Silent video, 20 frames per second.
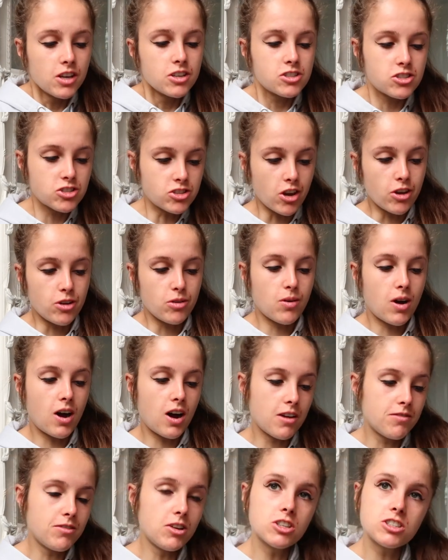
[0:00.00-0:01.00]
So
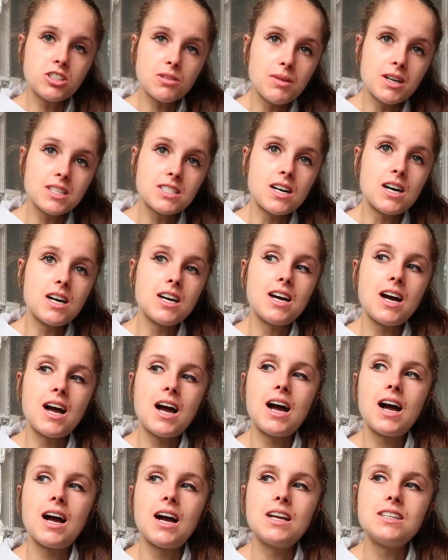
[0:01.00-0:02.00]
I've looked at my diet
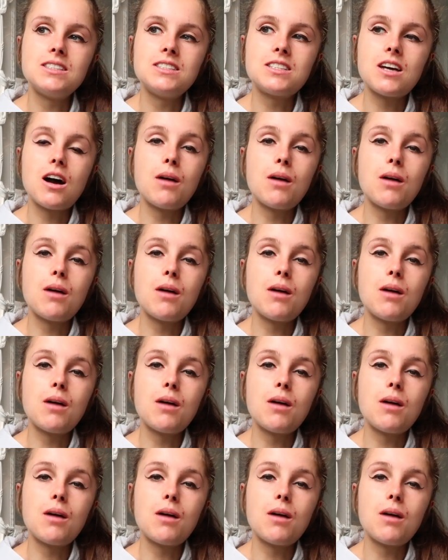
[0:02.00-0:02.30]
and